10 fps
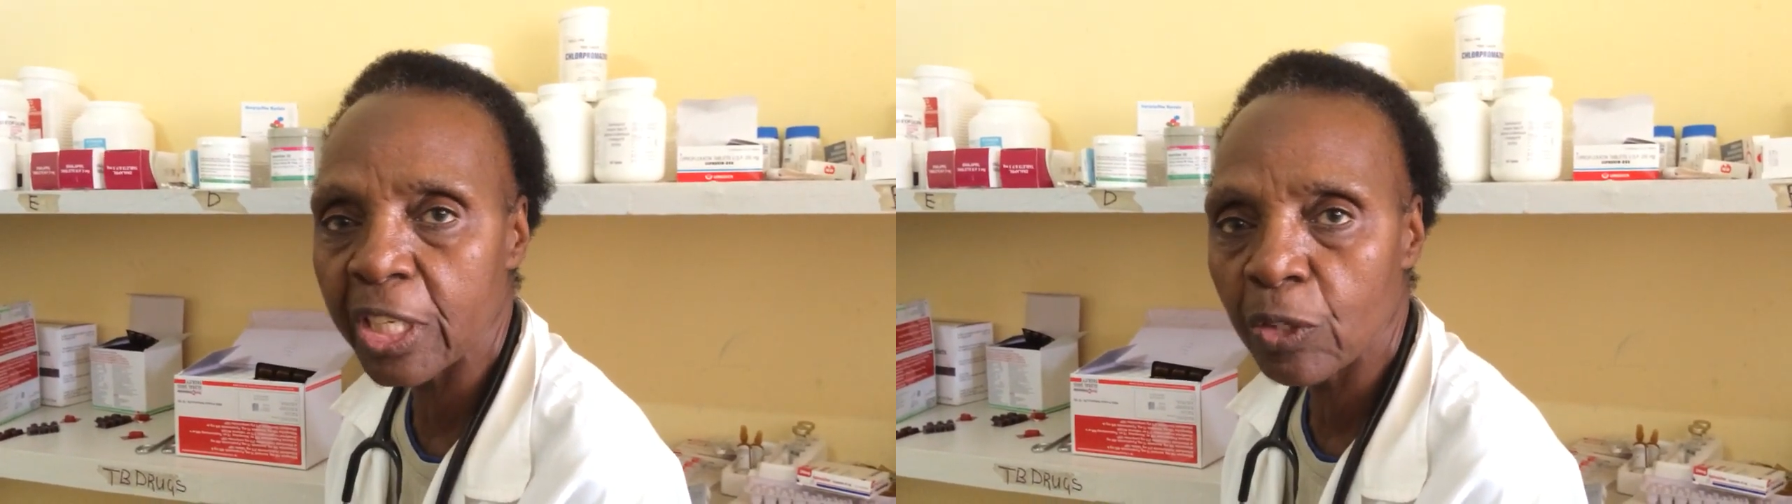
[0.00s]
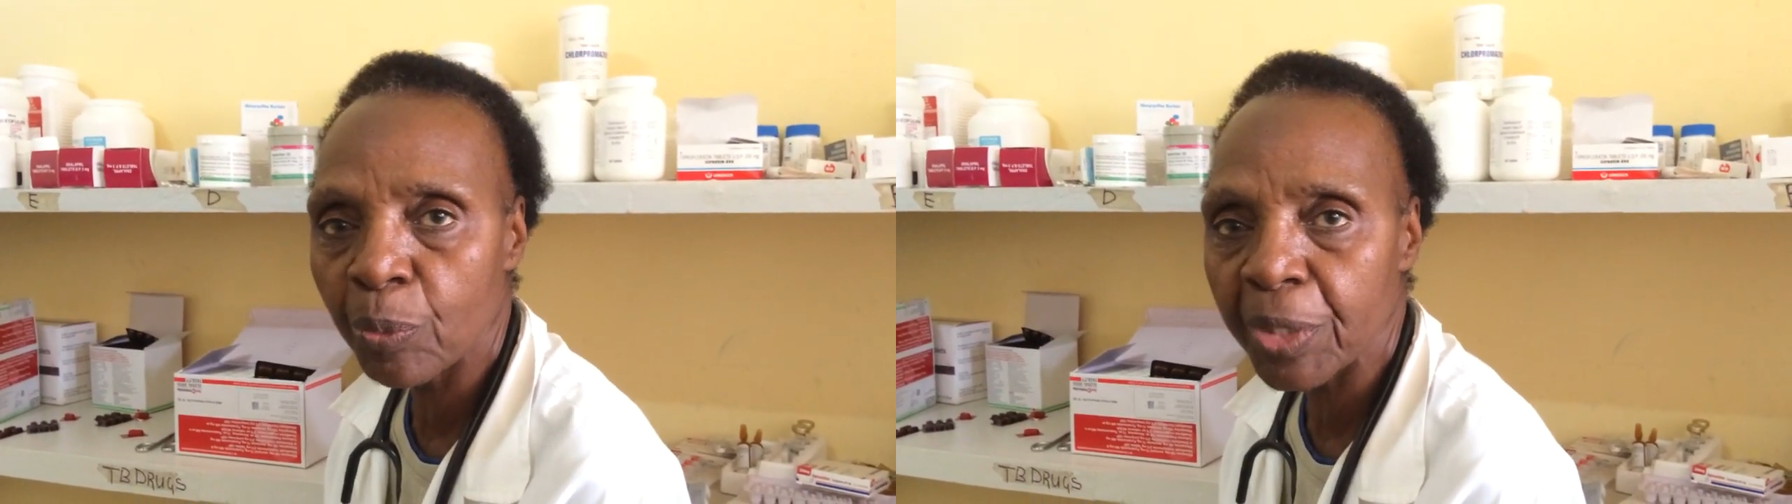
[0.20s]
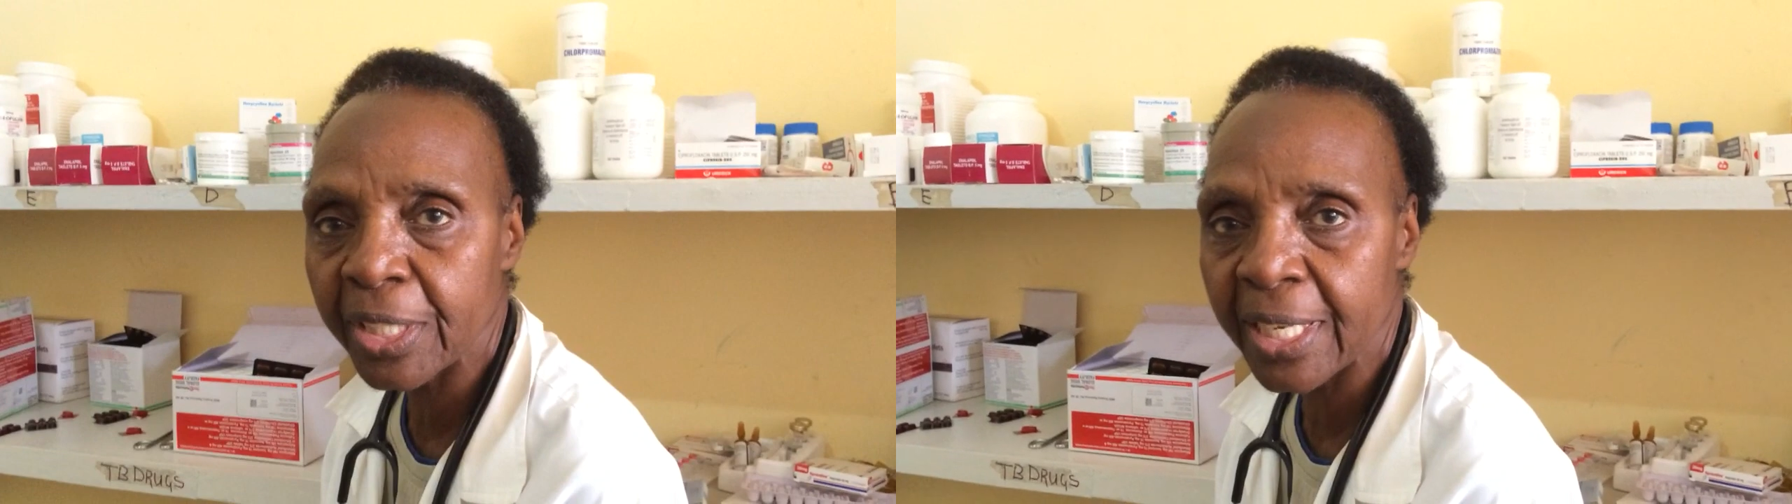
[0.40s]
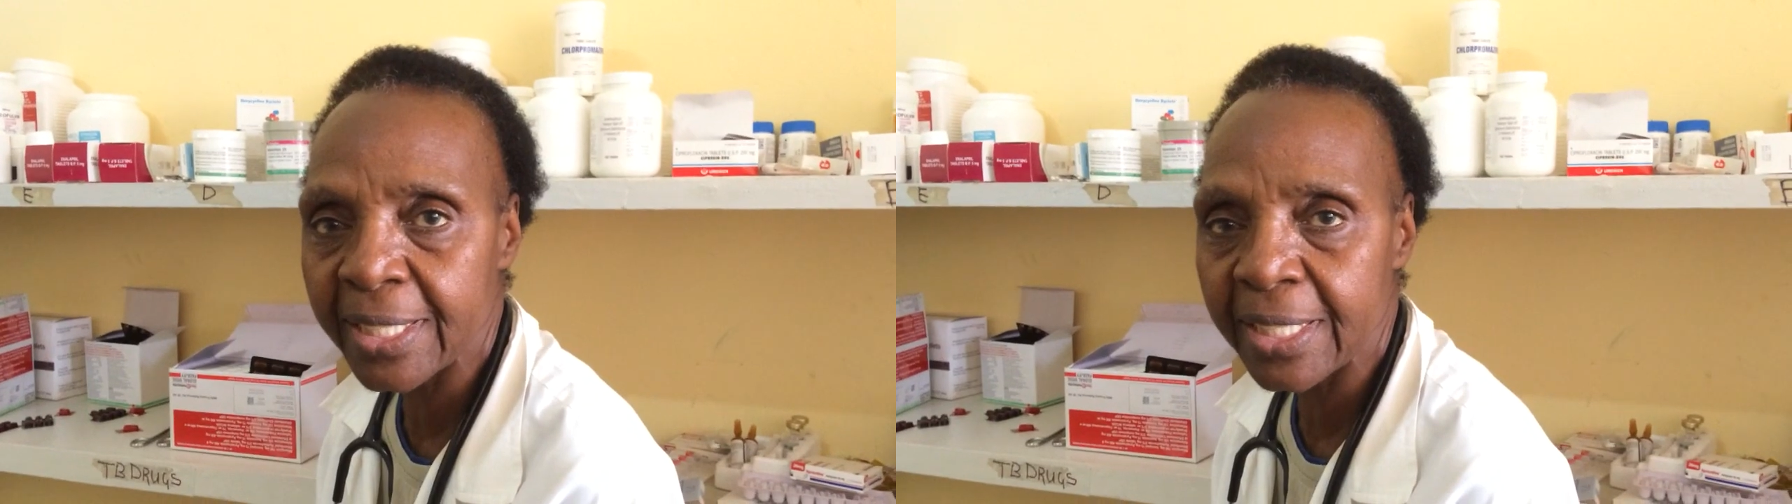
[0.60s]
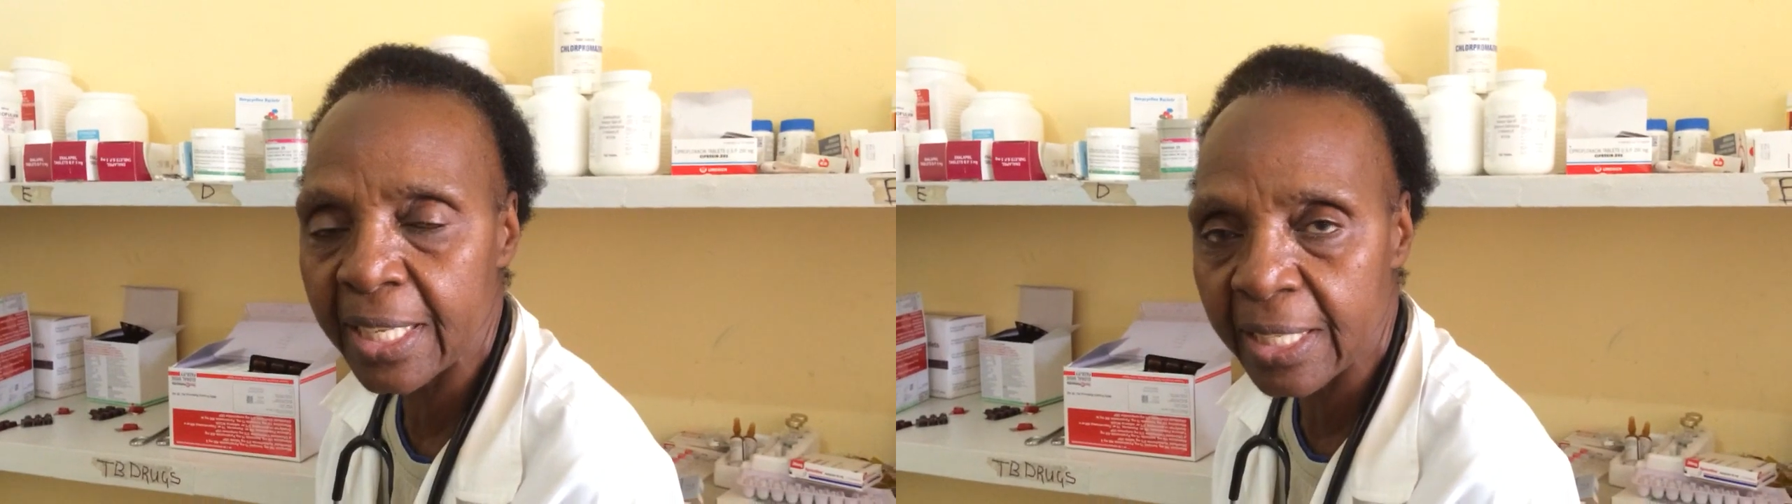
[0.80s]

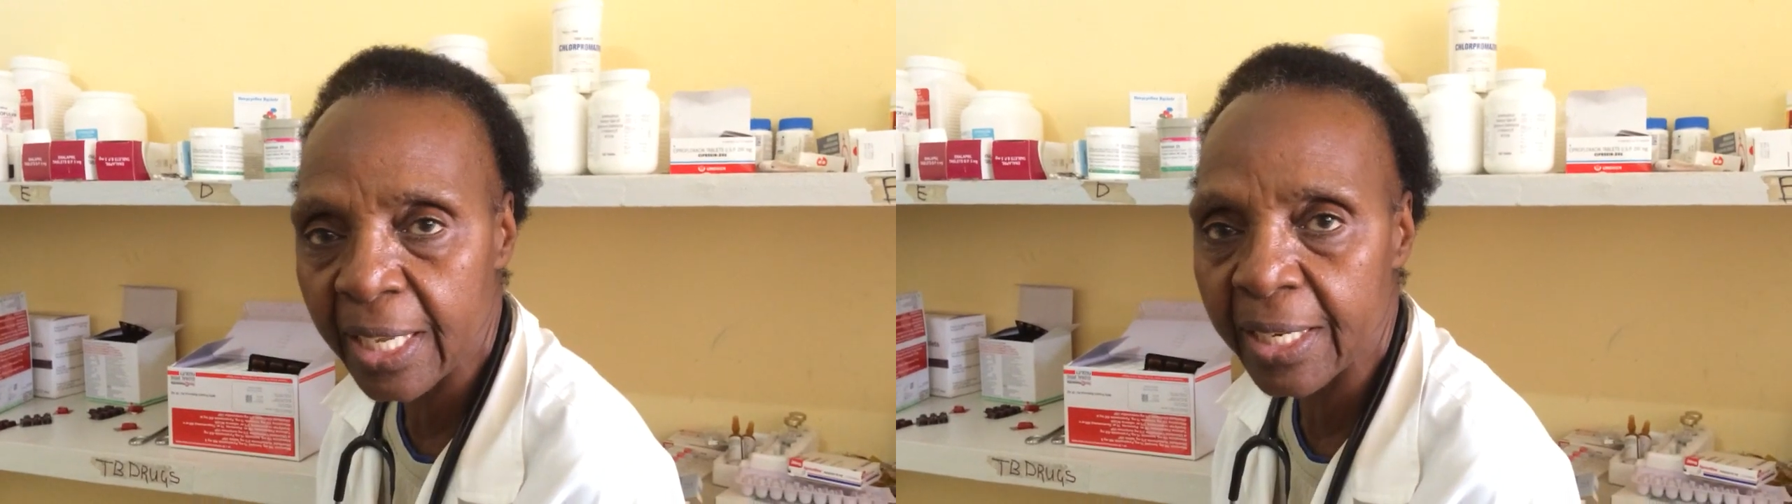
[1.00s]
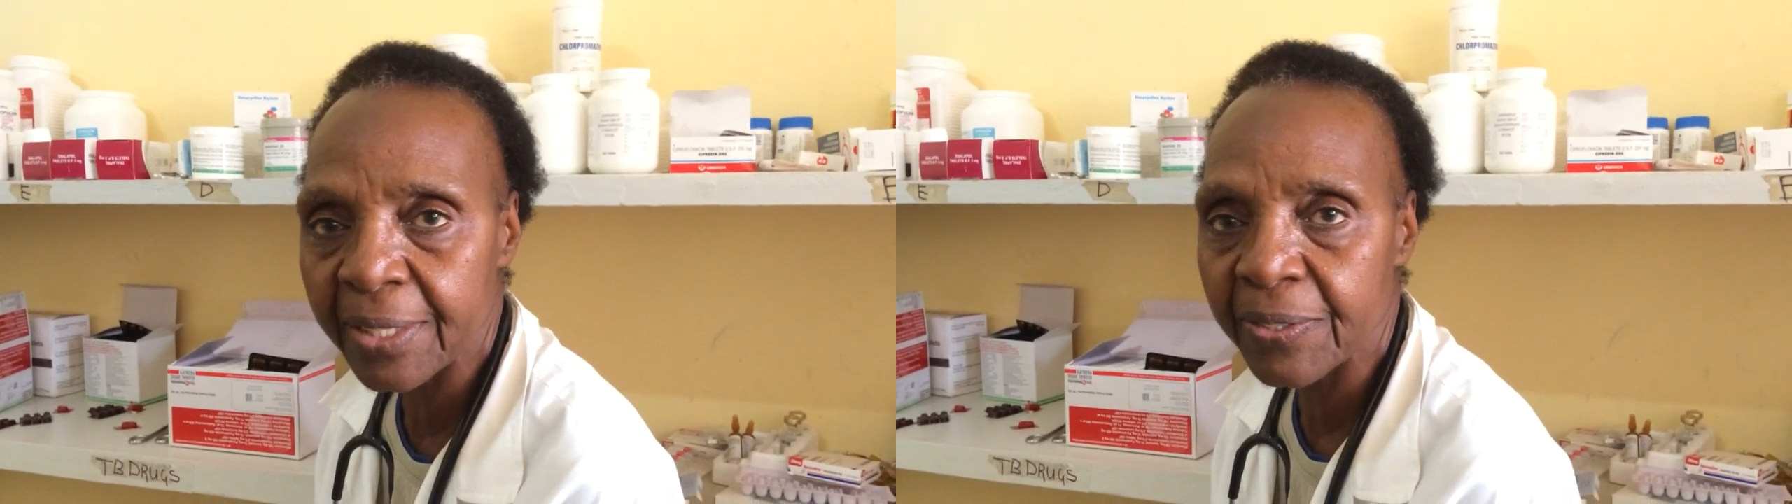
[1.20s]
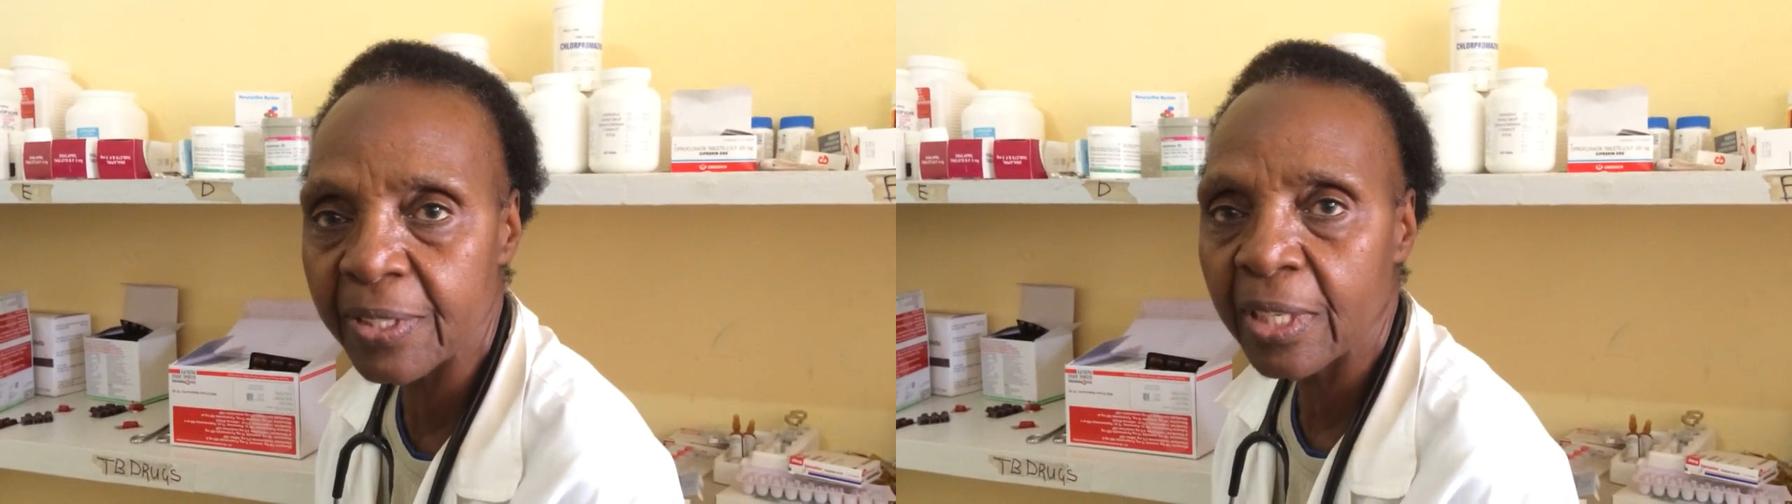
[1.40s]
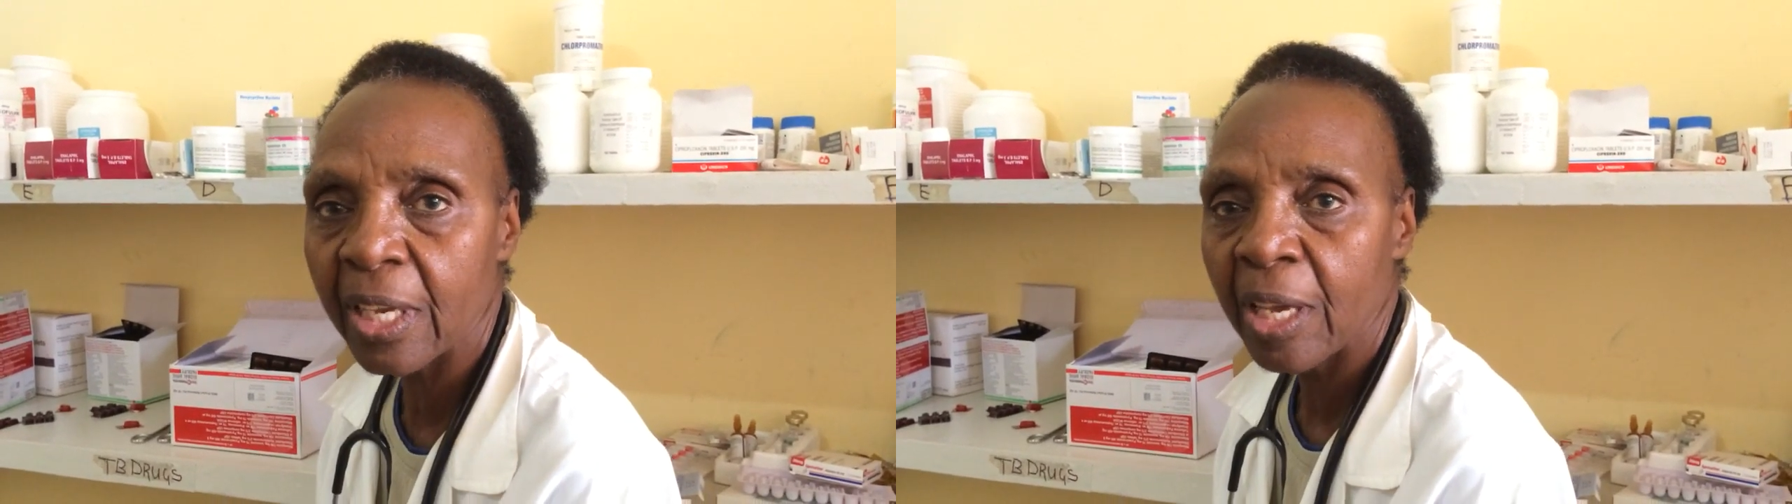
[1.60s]
kilometers, the nearest